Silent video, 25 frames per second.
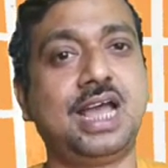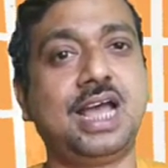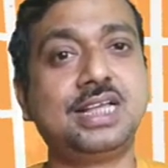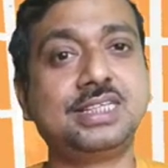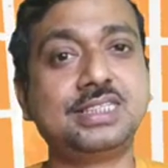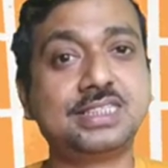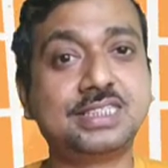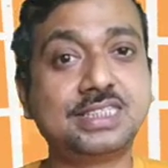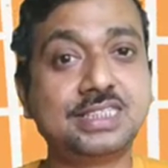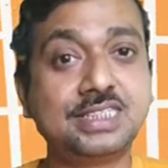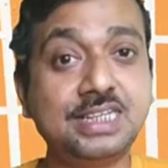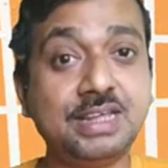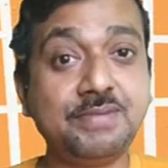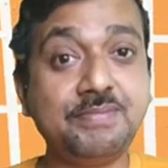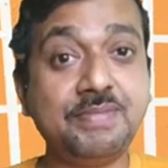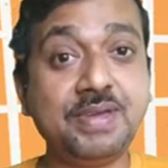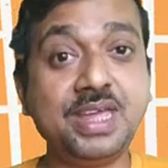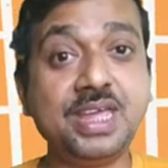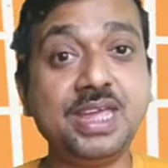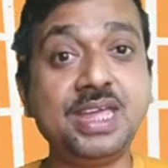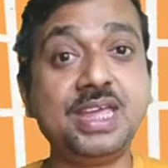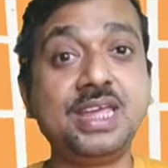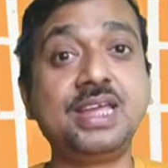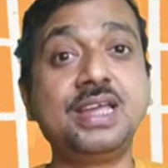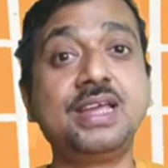as
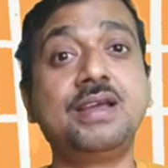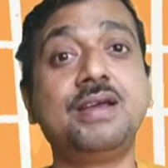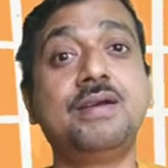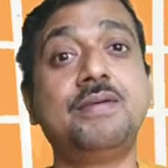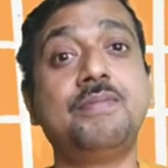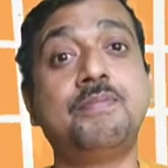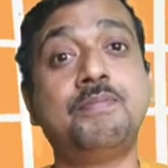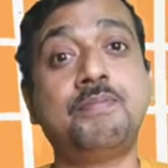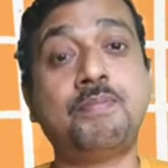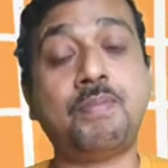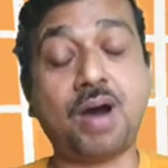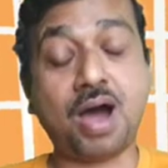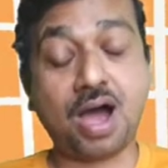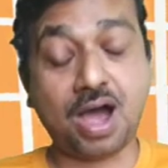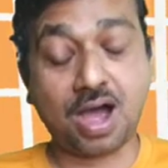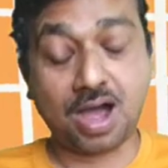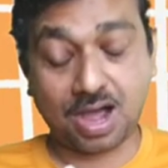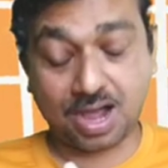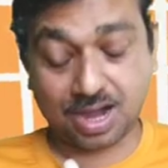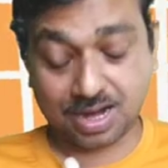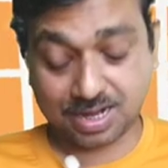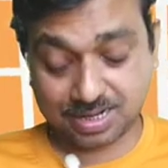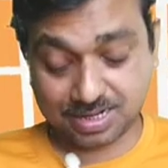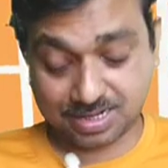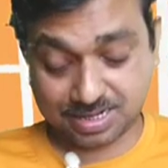teeming,
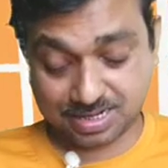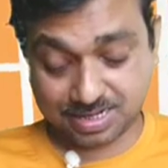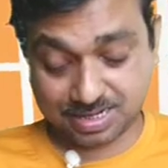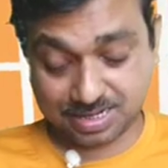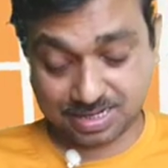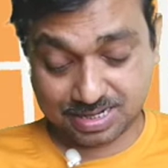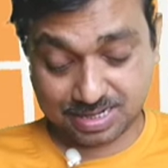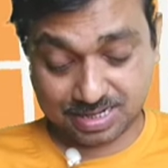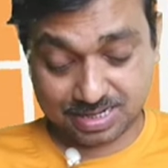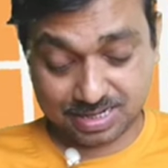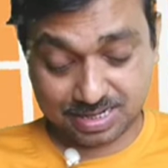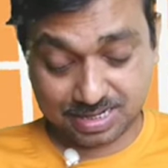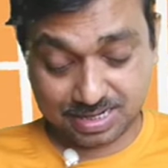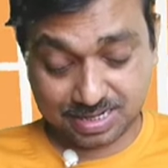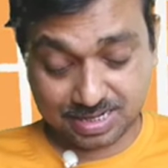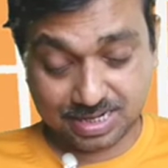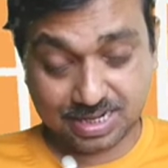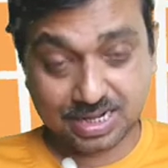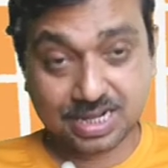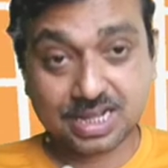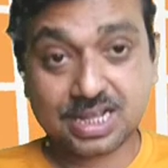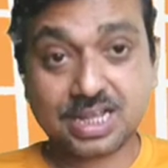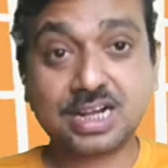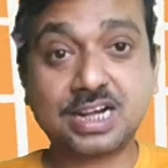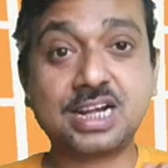bark,
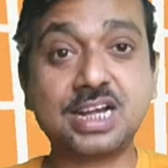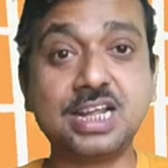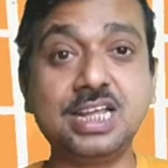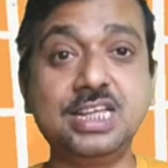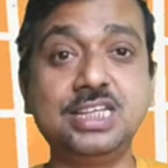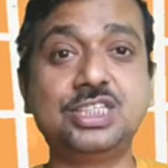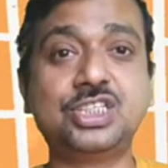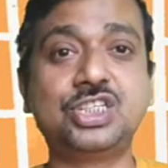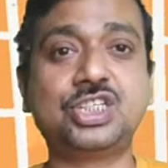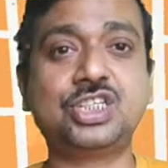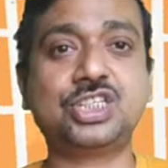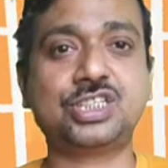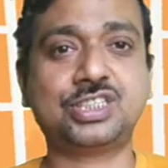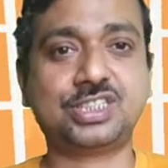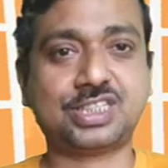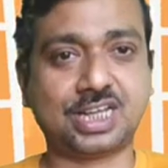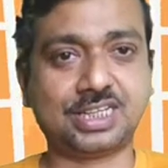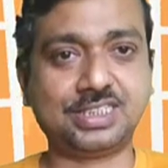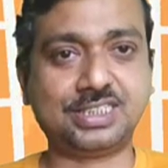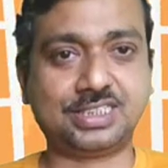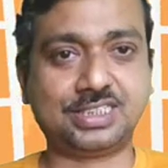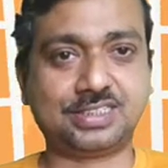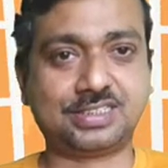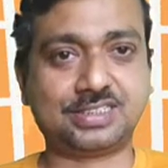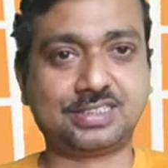rich
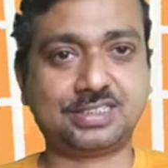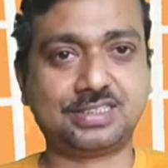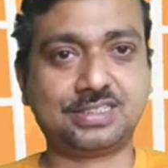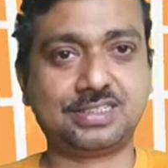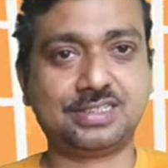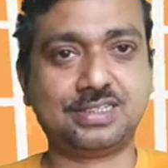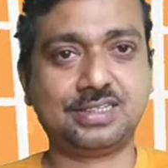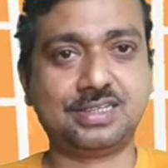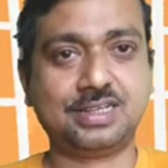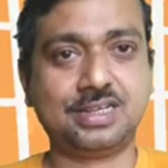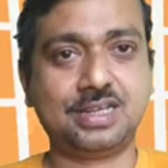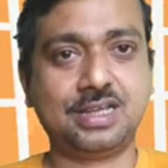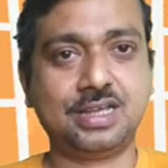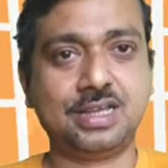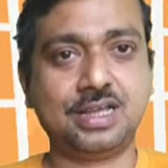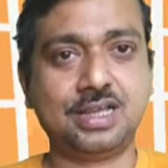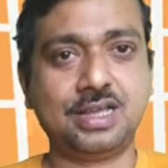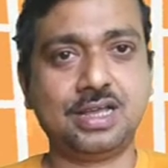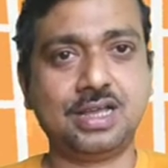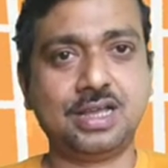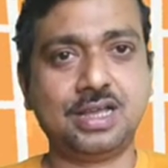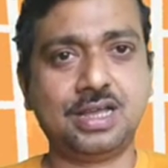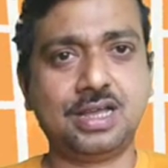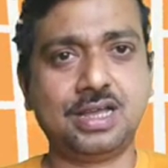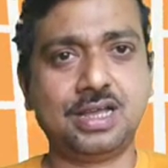suggest.
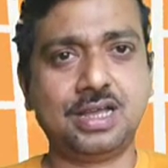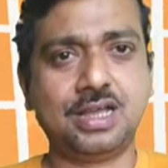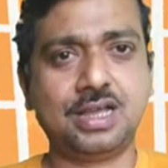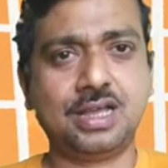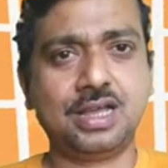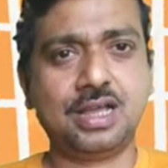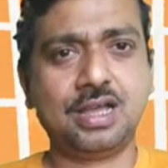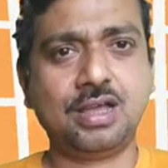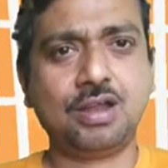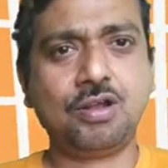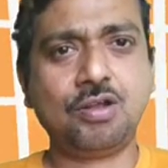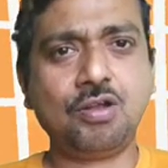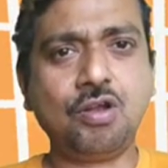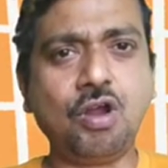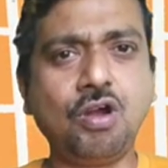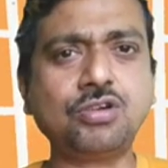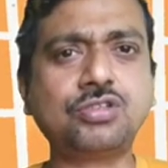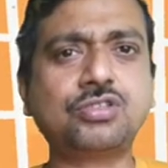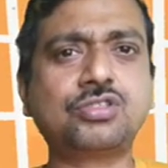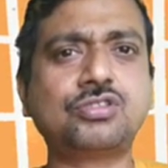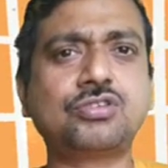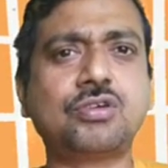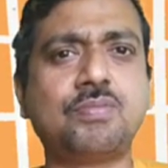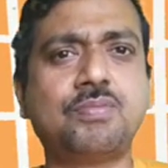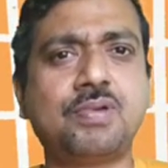
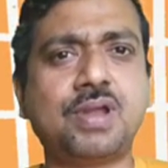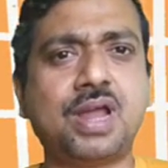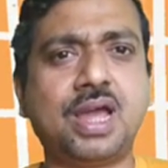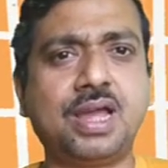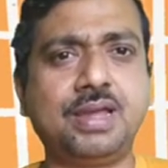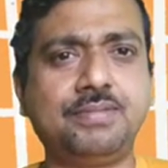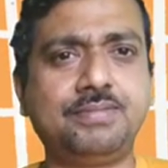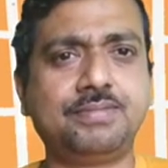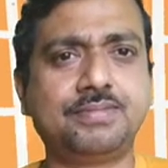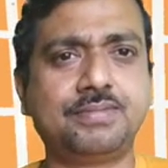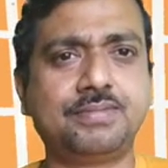Lots of life,